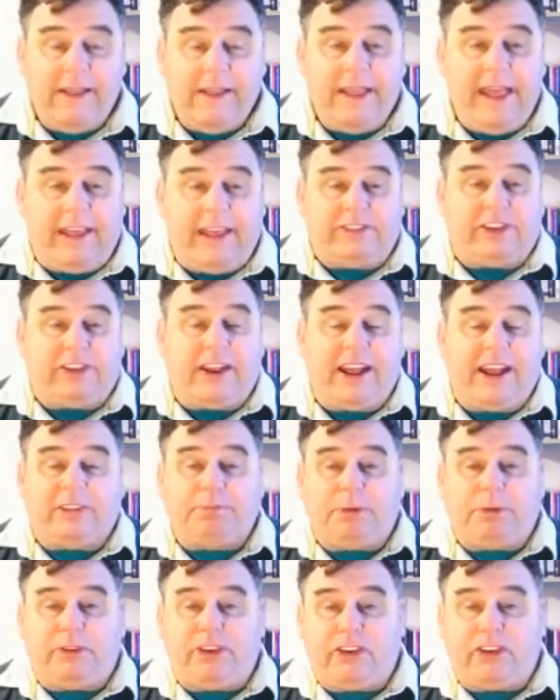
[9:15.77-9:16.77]
It's an
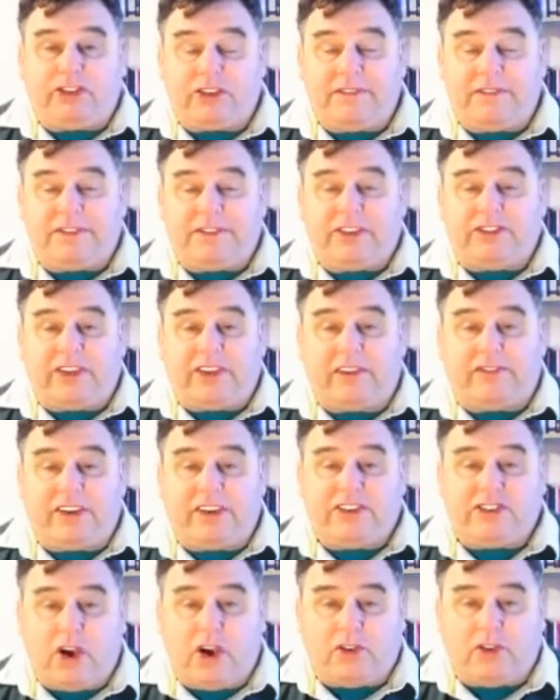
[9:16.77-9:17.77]
exposition of the seven
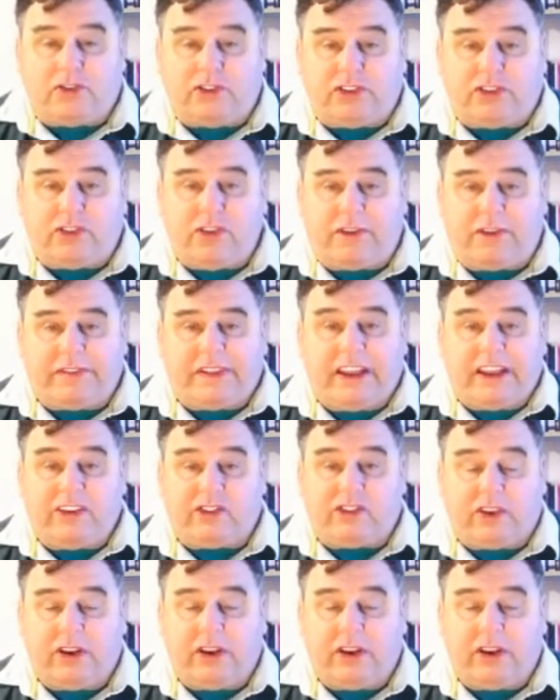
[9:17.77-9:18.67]
churches in Revelation,